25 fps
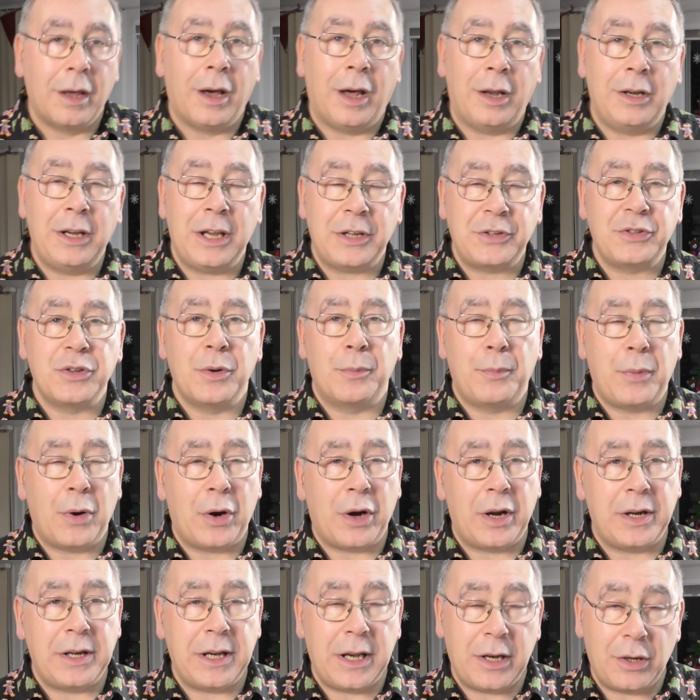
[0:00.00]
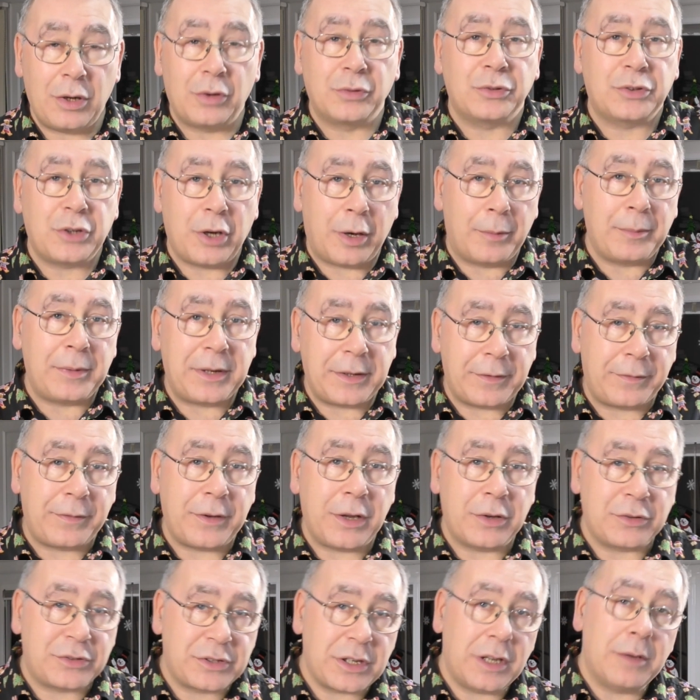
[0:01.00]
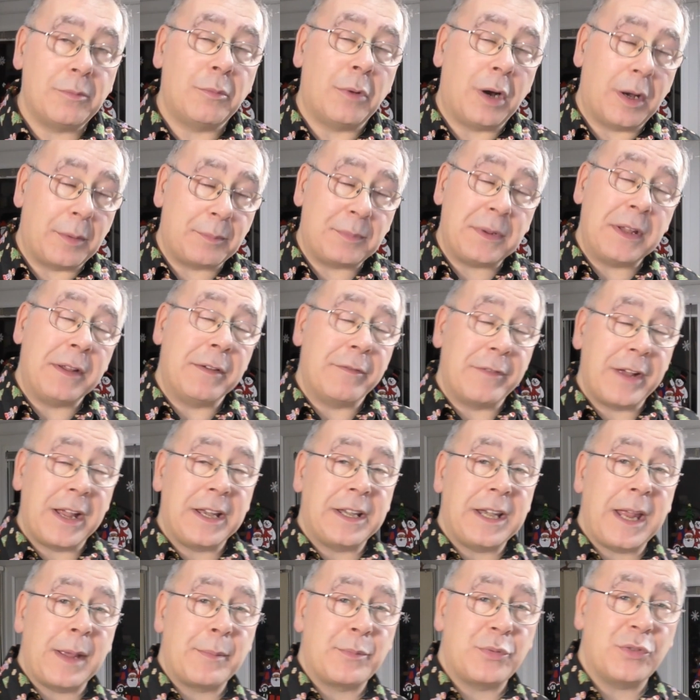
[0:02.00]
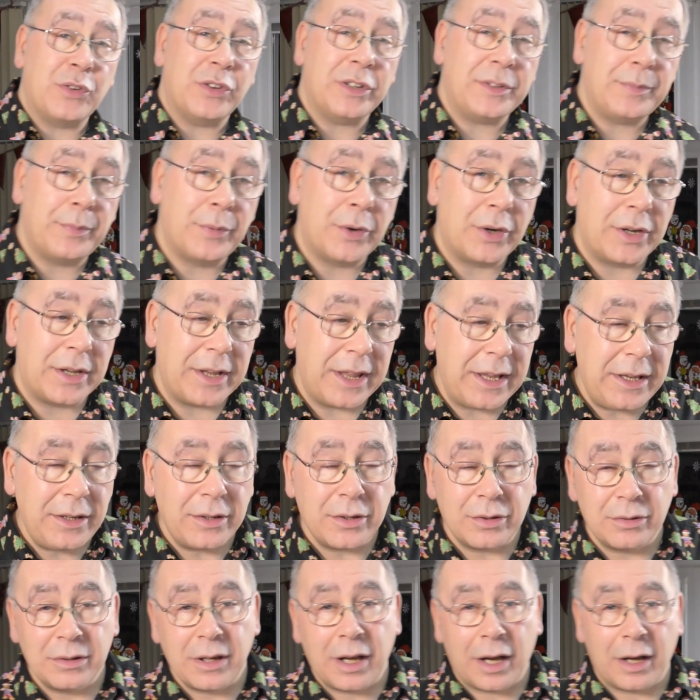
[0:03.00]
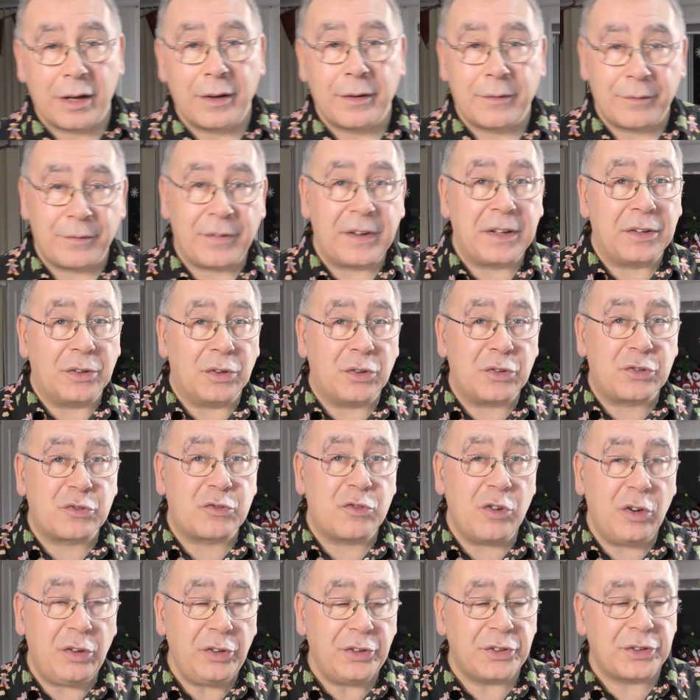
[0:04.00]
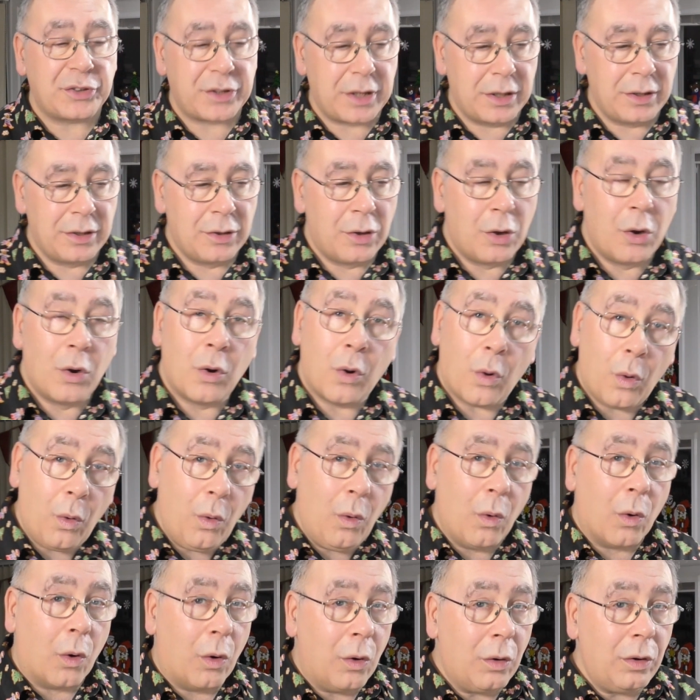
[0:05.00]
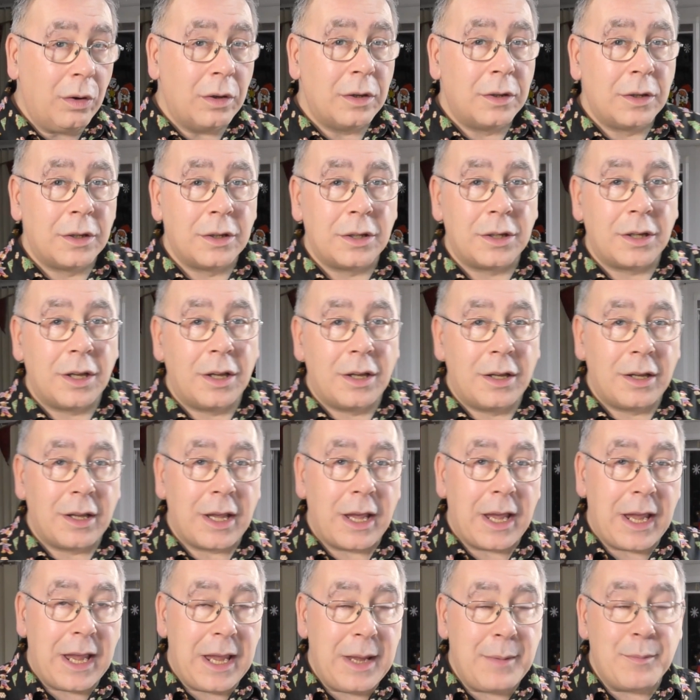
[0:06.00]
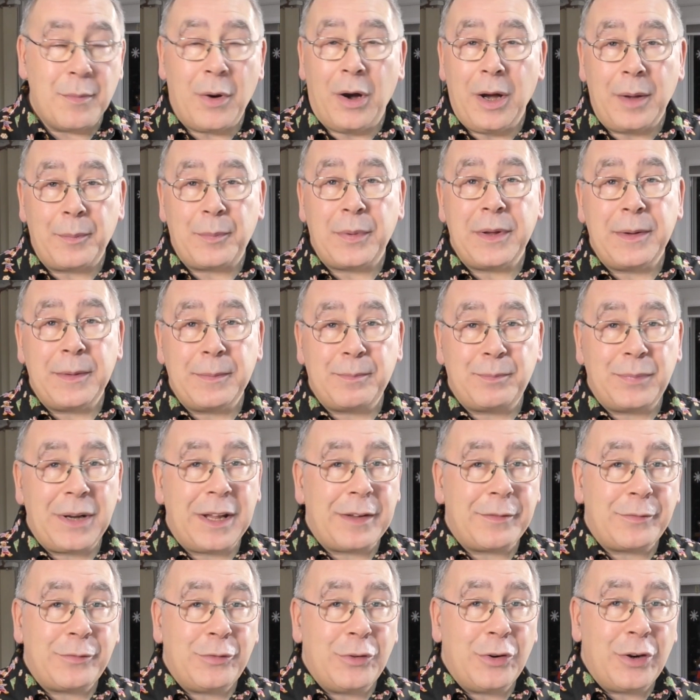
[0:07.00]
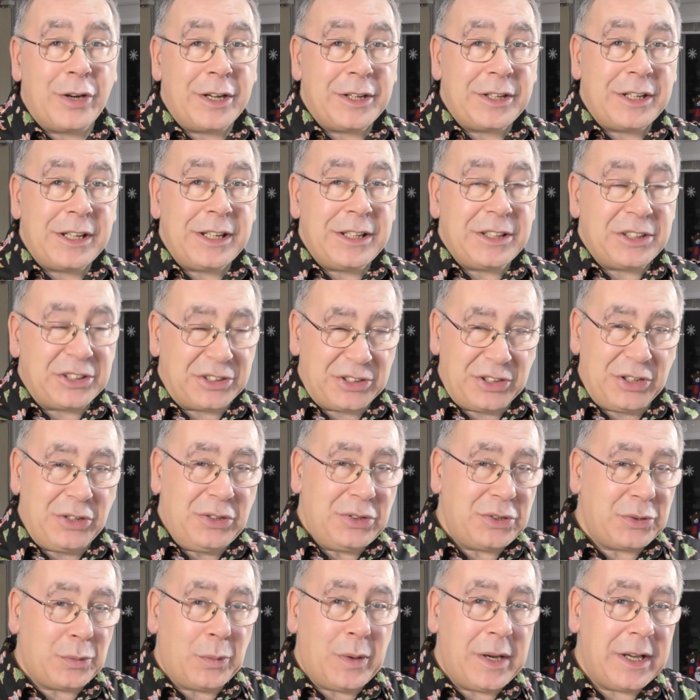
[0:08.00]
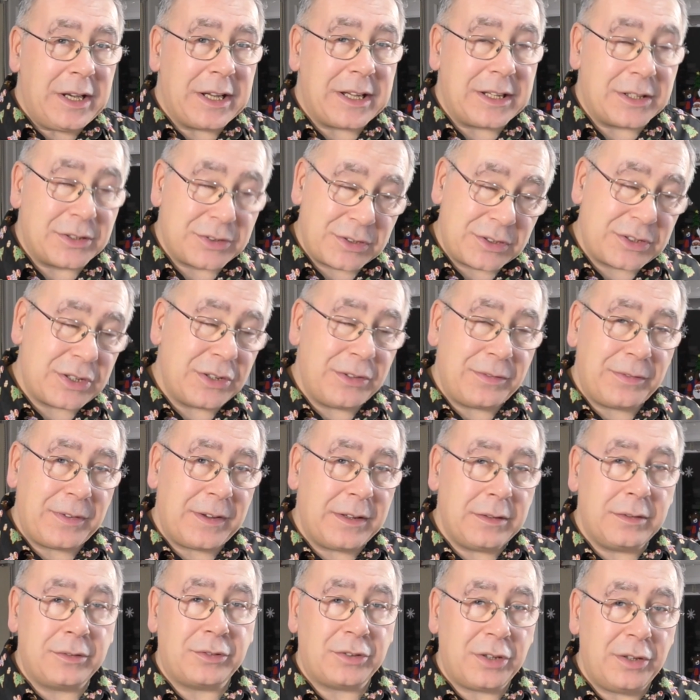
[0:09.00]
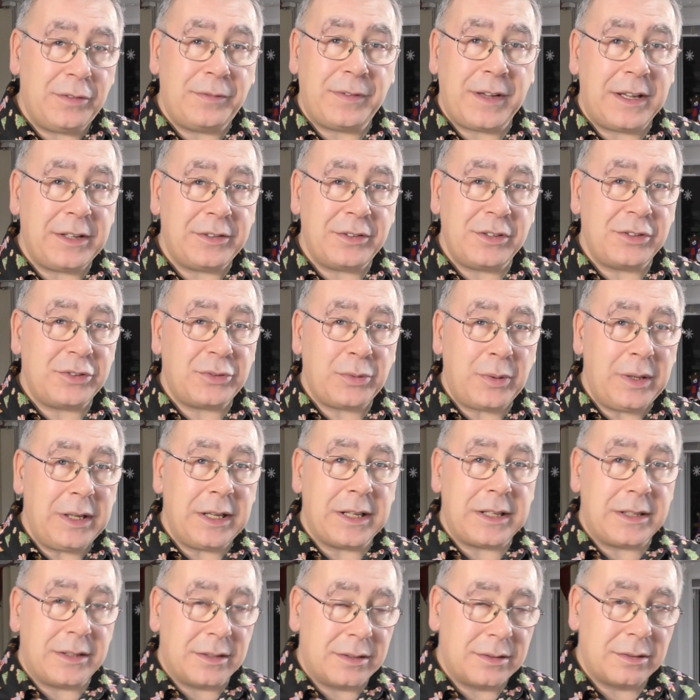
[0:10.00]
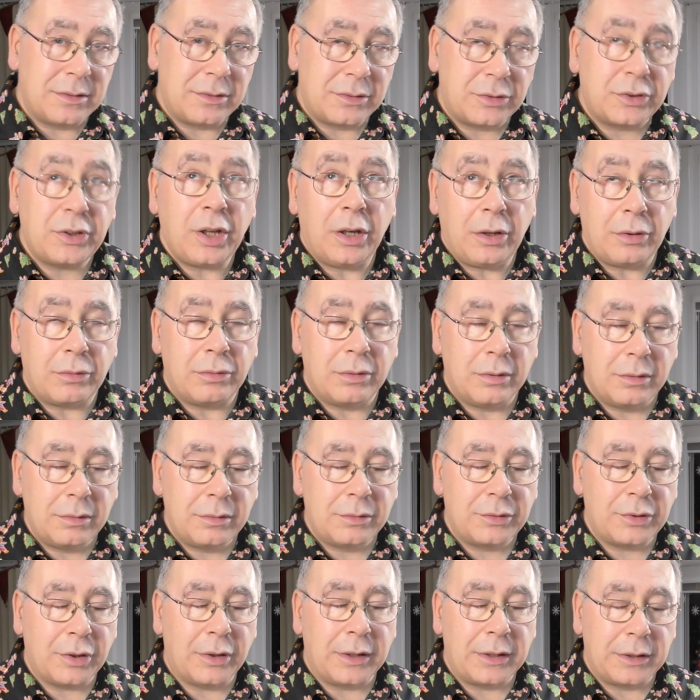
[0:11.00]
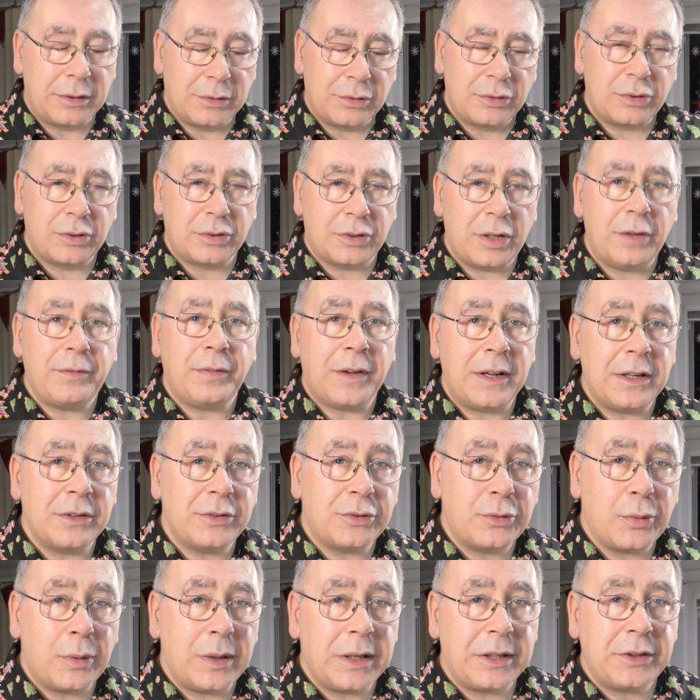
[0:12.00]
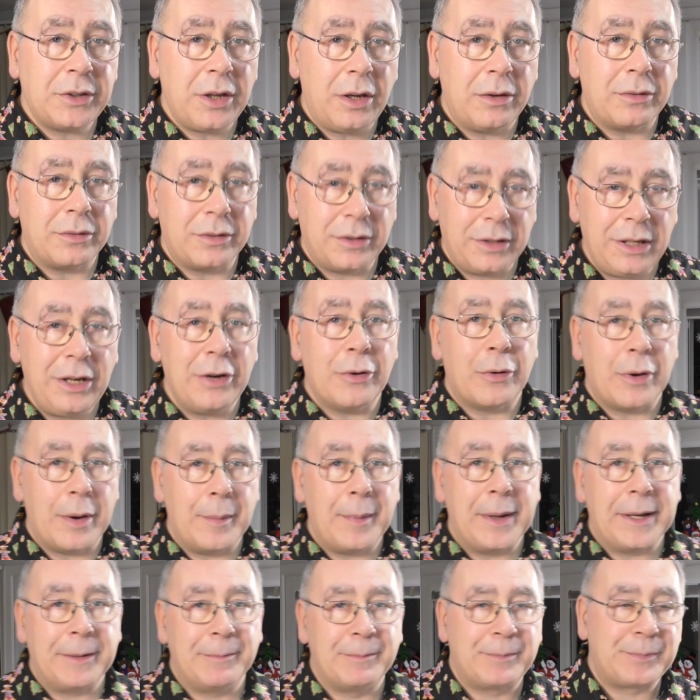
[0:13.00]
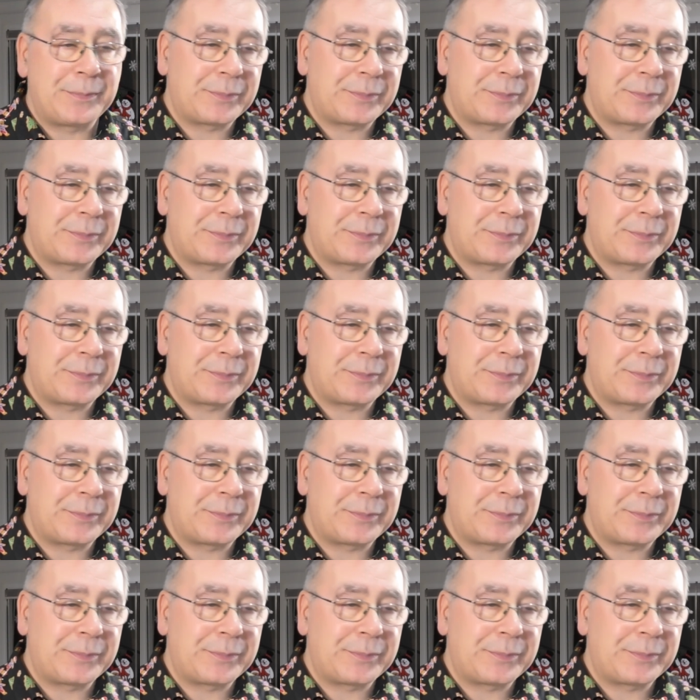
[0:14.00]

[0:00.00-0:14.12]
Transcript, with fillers: Unless you're buying it a long time in the future, it might be around that price by then, fingers crossed. Or it might be Black Friday two twenty, two thousand twenty-two, sorry, twenty twenty-two, you know what I mean.